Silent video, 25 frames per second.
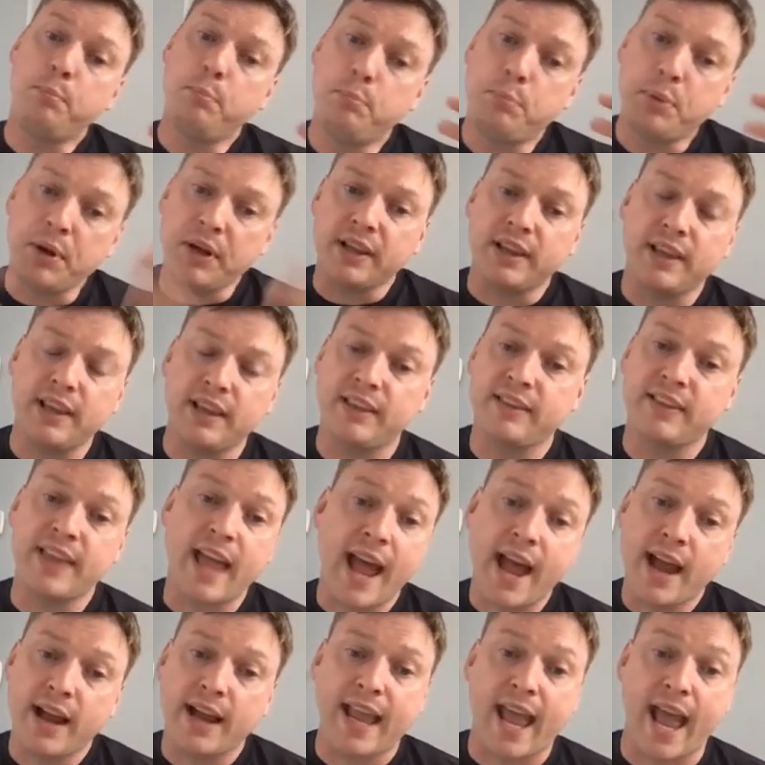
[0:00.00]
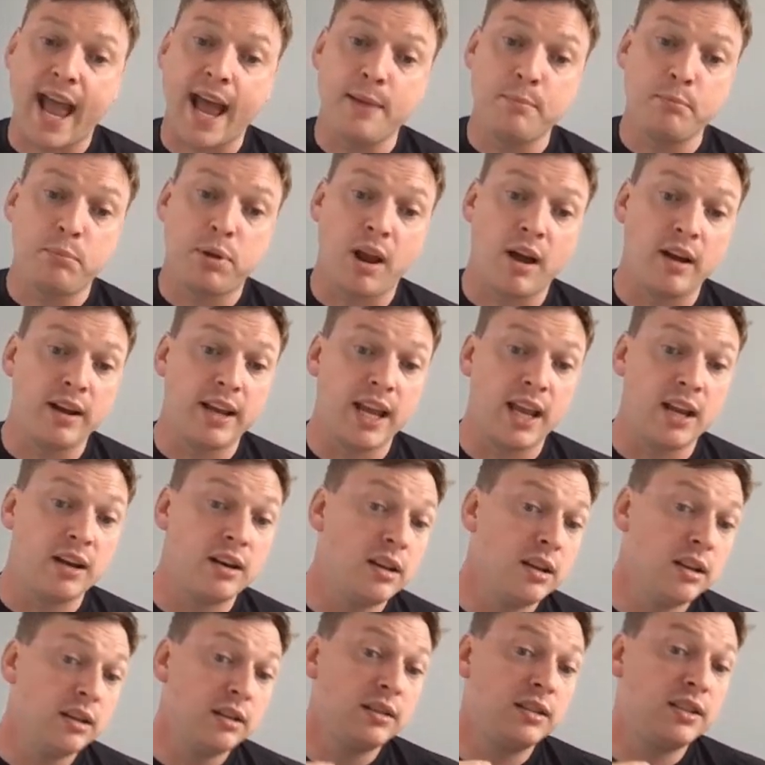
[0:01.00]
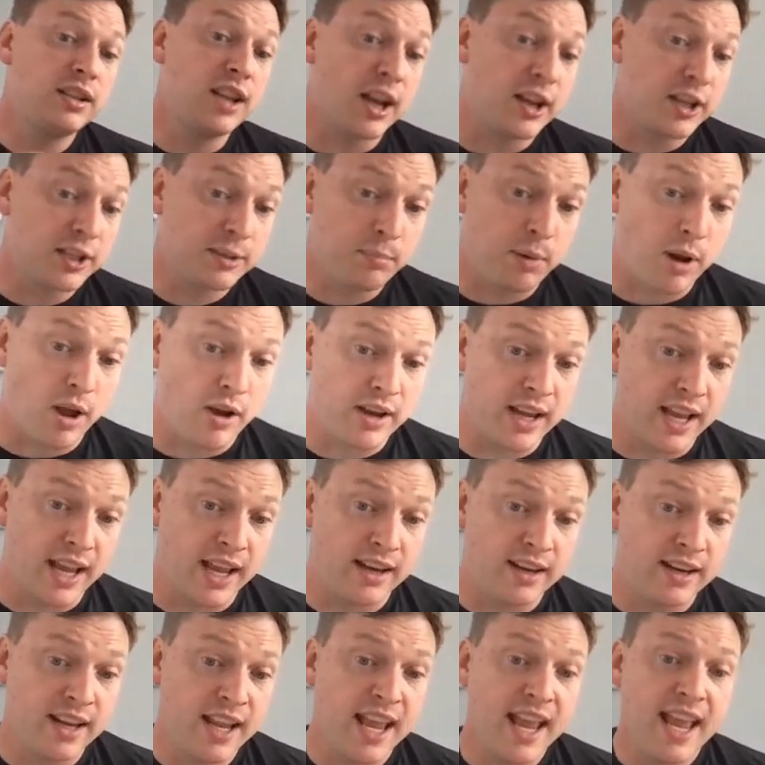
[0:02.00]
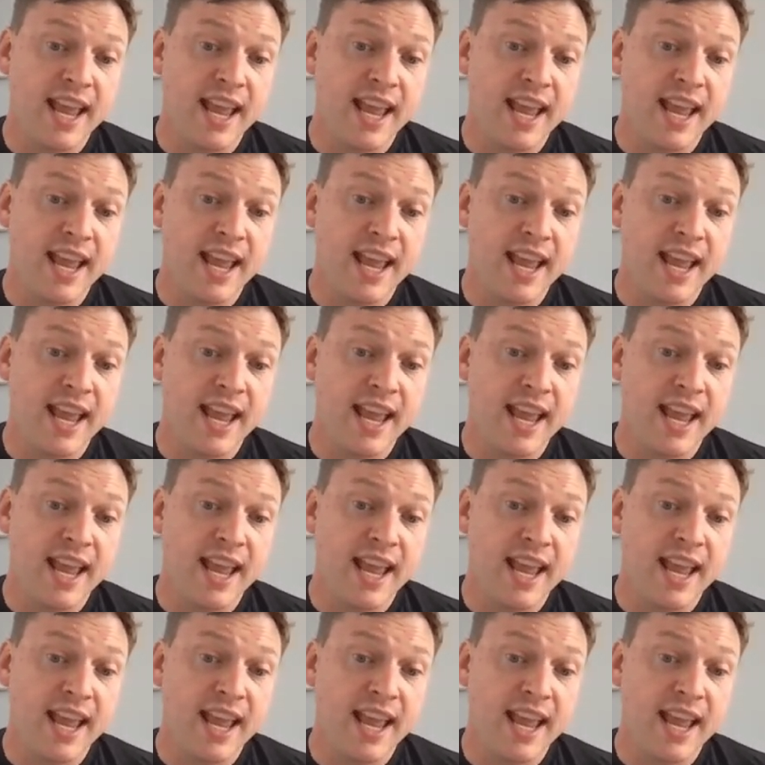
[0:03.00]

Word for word: But that can plug in, does plug in,